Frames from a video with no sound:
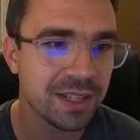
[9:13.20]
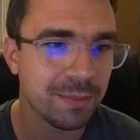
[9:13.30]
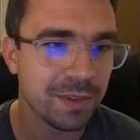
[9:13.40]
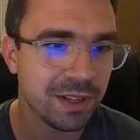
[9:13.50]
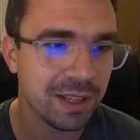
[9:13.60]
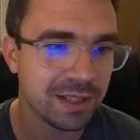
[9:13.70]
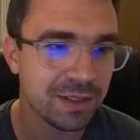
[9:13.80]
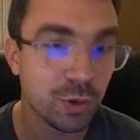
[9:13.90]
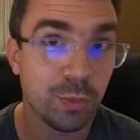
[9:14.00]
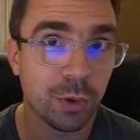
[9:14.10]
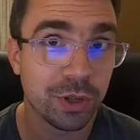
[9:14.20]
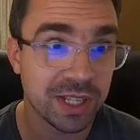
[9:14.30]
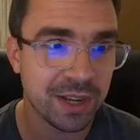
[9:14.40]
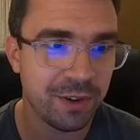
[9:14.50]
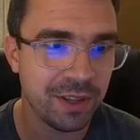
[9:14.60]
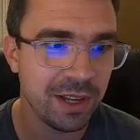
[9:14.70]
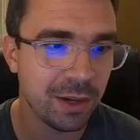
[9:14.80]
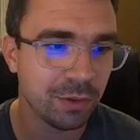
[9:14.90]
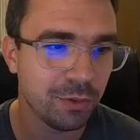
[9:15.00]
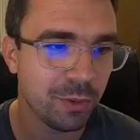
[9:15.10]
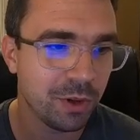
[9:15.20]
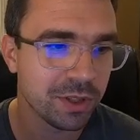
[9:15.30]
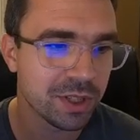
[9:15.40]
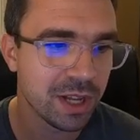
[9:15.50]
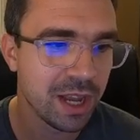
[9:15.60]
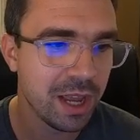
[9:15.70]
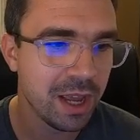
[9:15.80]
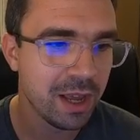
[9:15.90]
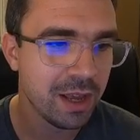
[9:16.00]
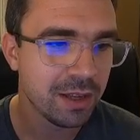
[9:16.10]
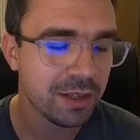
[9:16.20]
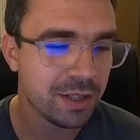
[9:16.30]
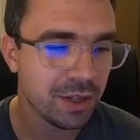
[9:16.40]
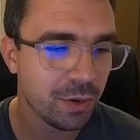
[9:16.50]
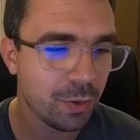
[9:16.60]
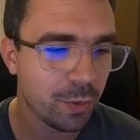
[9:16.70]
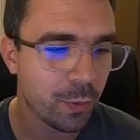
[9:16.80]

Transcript: something that supports everything out of box. So